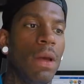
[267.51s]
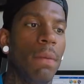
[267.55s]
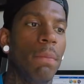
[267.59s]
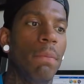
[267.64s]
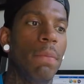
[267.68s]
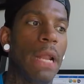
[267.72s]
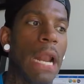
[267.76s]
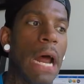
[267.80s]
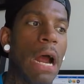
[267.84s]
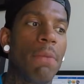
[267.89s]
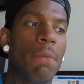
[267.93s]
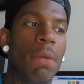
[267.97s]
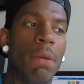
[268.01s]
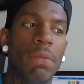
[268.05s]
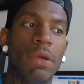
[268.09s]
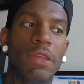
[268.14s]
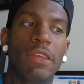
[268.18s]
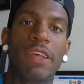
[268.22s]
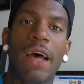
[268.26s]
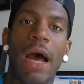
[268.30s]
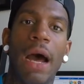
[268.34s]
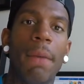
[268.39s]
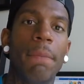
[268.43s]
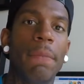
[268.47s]
But I remember
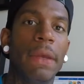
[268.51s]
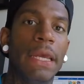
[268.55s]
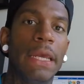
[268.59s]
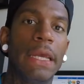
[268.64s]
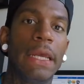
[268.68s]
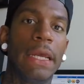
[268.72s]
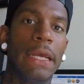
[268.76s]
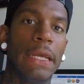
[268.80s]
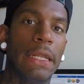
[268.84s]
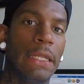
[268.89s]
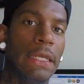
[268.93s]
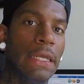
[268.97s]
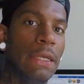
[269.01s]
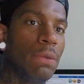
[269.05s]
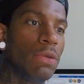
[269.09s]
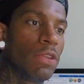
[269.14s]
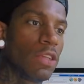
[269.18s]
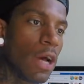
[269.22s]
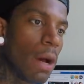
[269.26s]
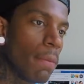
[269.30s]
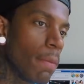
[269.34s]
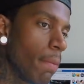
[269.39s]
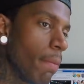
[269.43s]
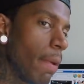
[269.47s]
top end, he was
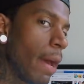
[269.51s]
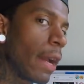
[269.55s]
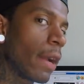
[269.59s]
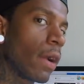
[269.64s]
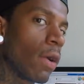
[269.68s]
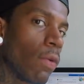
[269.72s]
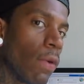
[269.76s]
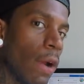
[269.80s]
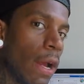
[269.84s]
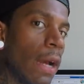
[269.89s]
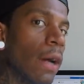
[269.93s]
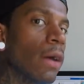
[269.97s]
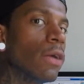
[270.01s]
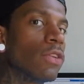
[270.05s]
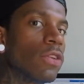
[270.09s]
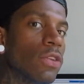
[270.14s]
coming back around.